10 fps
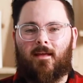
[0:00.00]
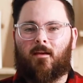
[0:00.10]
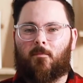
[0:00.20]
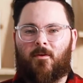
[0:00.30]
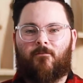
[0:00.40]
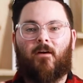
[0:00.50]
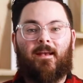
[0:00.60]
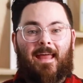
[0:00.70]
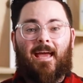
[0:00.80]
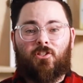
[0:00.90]
and can be
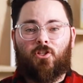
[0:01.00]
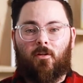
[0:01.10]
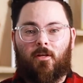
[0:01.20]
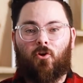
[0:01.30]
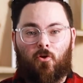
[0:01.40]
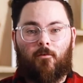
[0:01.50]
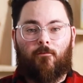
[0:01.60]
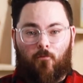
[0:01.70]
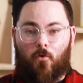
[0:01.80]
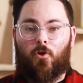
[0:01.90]
financially good
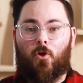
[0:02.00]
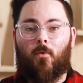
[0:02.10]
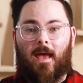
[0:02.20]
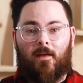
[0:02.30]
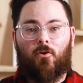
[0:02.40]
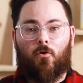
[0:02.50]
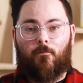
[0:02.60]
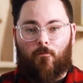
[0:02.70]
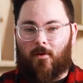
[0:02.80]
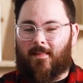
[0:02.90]
for you and
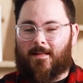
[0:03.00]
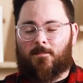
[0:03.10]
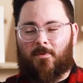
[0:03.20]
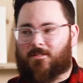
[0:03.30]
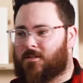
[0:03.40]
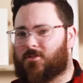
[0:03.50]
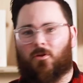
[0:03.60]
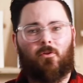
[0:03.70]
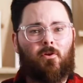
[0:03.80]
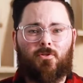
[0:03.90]
your freelance business,
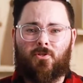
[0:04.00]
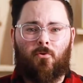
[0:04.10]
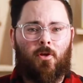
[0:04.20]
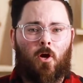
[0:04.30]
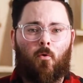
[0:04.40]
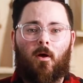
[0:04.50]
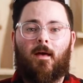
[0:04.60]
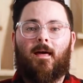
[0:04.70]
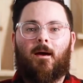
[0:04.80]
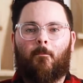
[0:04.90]
your little studio,
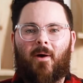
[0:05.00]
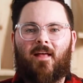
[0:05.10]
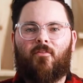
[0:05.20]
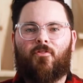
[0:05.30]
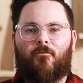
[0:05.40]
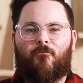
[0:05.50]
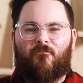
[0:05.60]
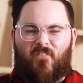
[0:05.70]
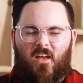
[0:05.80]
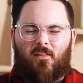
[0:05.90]
but the
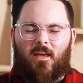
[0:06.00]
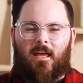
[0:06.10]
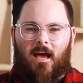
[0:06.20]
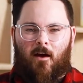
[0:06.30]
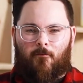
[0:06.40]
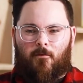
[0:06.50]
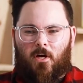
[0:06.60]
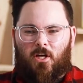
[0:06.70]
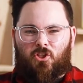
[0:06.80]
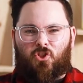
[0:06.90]
feeling of
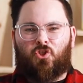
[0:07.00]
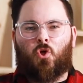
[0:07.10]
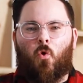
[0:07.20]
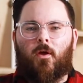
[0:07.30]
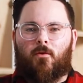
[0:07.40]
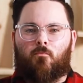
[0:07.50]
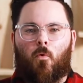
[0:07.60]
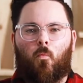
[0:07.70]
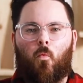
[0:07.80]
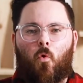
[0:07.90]
joy and
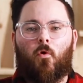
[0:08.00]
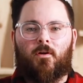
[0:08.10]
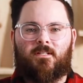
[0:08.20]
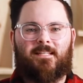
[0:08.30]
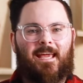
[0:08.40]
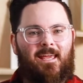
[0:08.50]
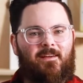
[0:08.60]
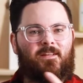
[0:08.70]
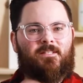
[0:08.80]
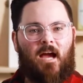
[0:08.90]
reward taking
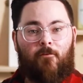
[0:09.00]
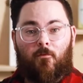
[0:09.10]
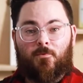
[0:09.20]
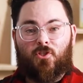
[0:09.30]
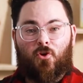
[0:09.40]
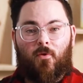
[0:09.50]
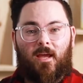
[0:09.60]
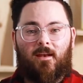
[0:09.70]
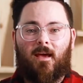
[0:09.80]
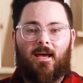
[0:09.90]
a design from
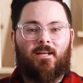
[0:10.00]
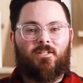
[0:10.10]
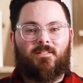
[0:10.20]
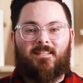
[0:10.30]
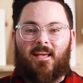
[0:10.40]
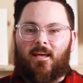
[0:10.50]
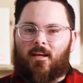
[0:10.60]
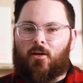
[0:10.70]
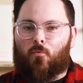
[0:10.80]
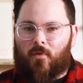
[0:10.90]
screen to seeing it
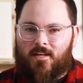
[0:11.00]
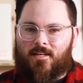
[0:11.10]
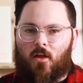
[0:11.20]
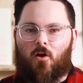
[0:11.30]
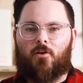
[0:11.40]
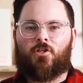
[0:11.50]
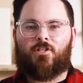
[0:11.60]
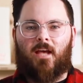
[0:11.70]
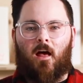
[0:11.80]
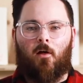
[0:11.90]
in retail on
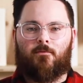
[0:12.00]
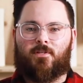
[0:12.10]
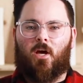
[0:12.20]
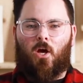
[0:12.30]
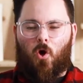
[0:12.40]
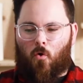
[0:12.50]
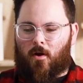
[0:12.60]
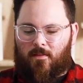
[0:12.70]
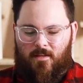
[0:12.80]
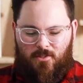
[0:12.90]
shelves, or
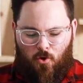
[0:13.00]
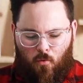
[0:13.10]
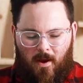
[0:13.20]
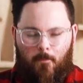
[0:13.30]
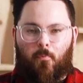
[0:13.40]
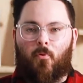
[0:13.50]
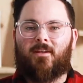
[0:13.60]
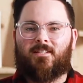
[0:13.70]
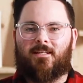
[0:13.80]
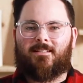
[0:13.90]
in this great
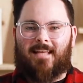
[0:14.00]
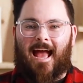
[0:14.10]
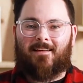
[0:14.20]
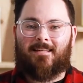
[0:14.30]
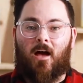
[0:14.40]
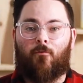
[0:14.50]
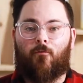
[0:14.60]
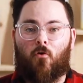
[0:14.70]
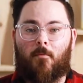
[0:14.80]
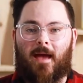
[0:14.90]
printed tactile
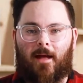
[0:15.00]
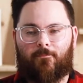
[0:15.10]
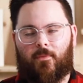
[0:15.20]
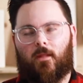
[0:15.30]
format.